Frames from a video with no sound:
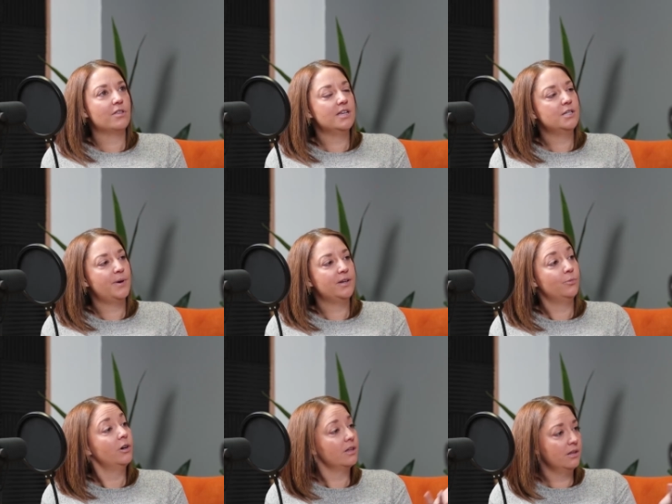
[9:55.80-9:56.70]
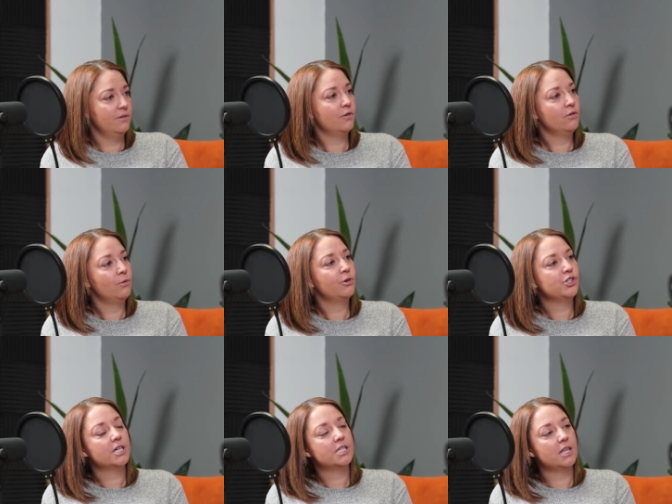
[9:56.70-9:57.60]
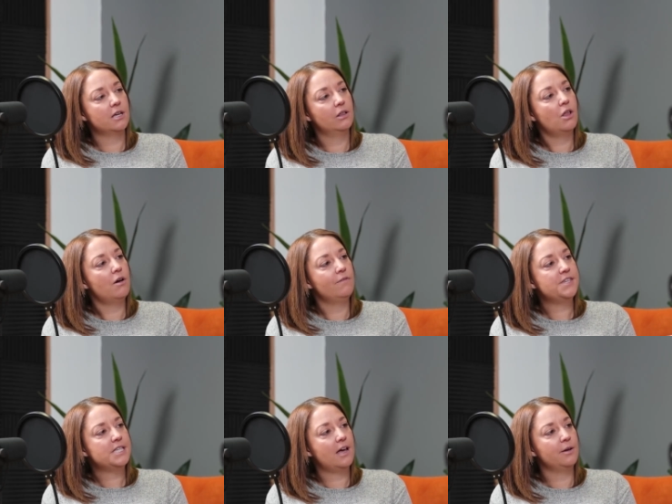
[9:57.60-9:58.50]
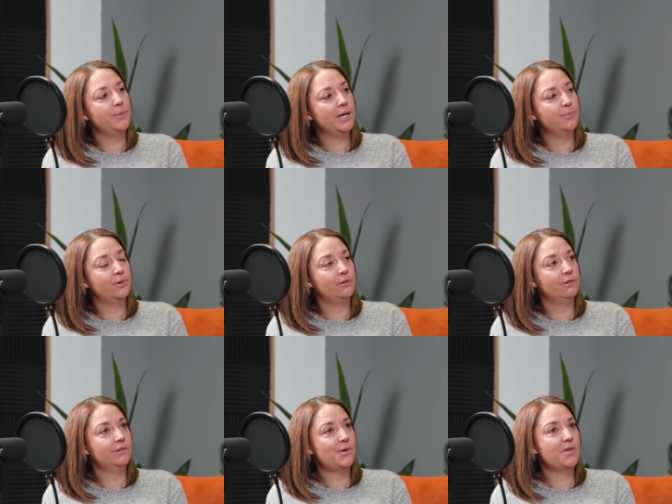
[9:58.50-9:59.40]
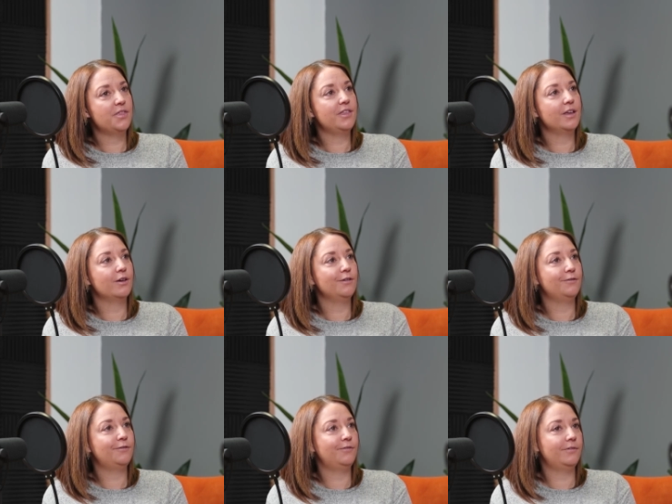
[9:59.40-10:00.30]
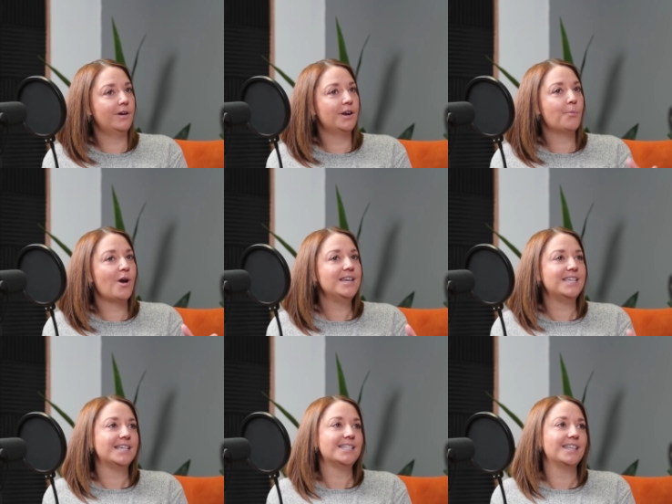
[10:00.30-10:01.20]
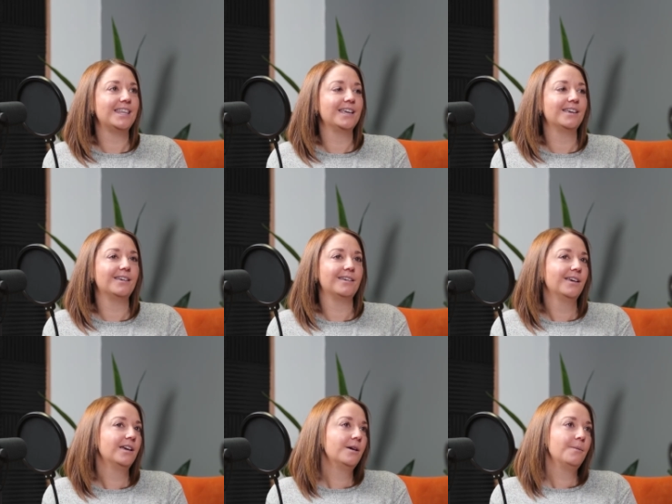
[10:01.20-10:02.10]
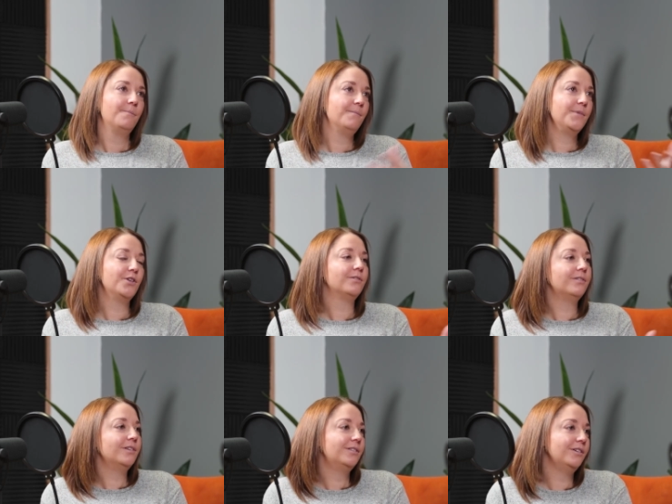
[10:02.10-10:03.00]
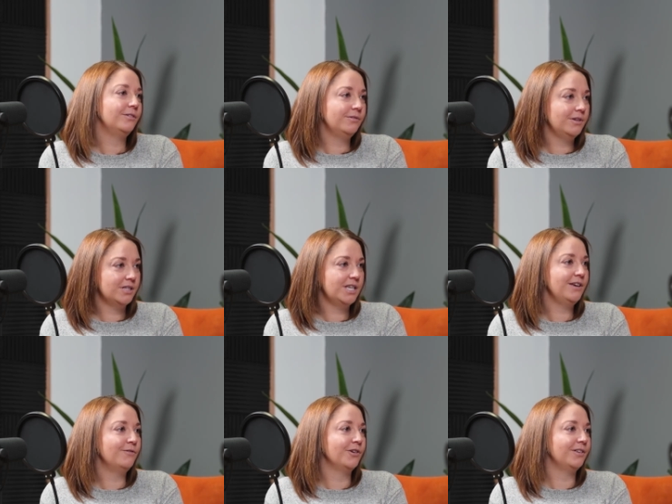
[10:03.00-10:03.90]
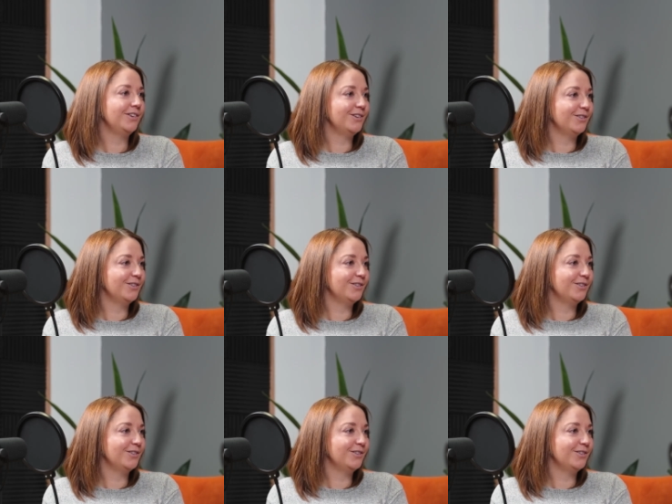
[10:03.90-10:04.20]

that independent work and that you've got your own project, because I think a lot of the time people, when they think of an apprentice, they think, you know, they're a tea runner, you